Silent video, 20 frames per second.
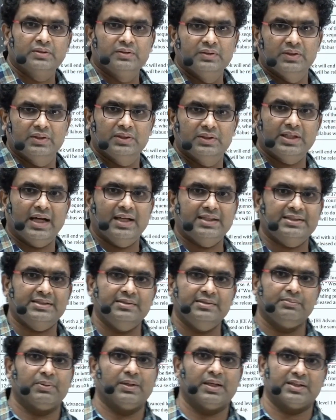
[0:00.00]
It's as
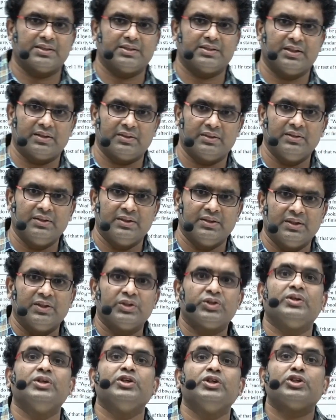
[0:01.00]
simple as that.
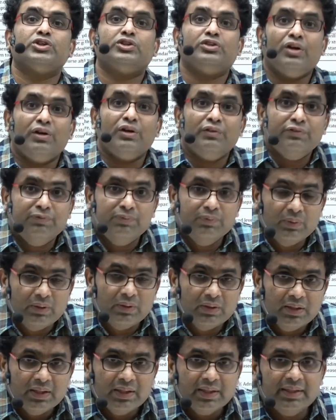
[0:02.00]
So instead of
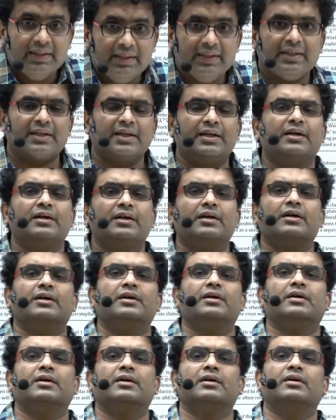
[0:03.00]
taking
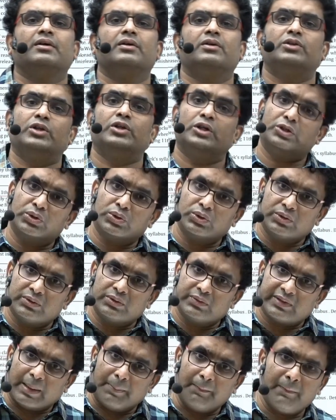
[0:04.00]
the
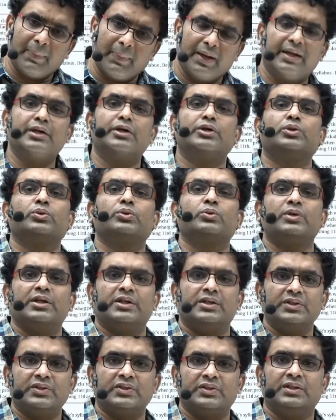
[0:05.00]
combined 2
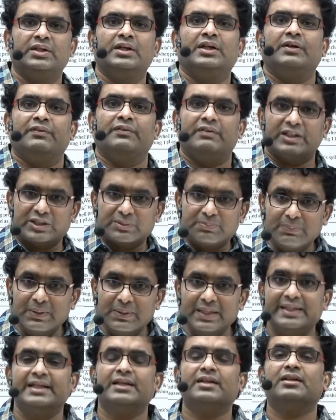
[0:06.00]
years, we are
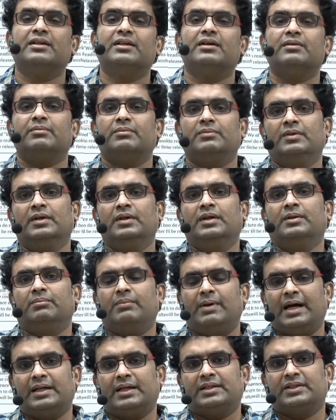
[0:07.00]
splitting the
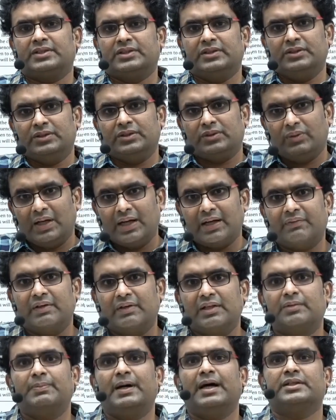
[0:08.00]
batches into
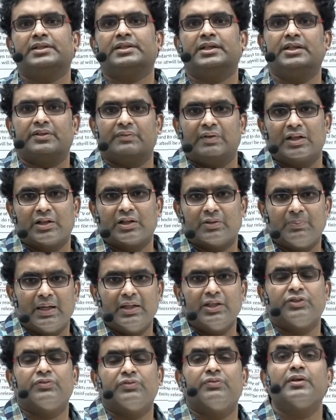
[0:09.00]
11th batch and 12th
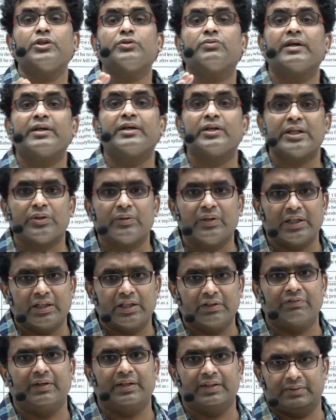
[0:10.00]
batch for
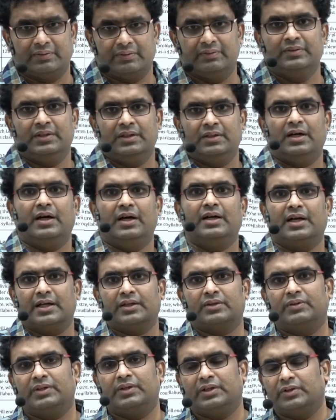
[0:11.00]
2025, unlike
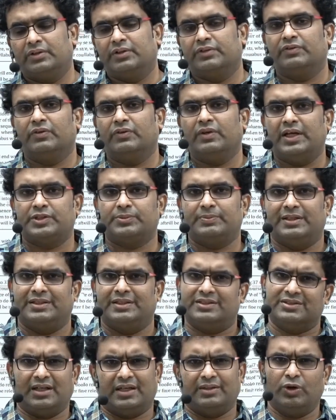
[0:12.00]
2024 aspirants.
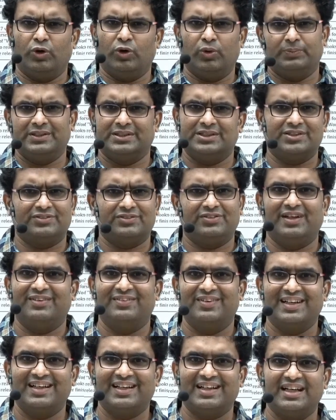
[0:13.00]
So I hope this is very,
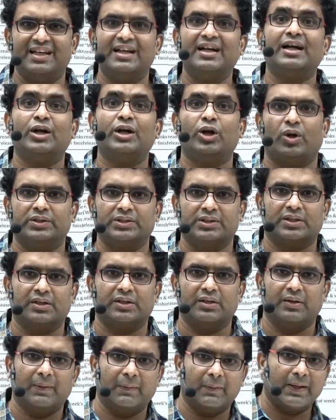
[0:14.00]
very clear and logical.
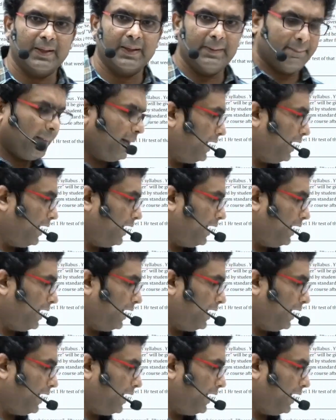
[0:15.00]
Okay, right.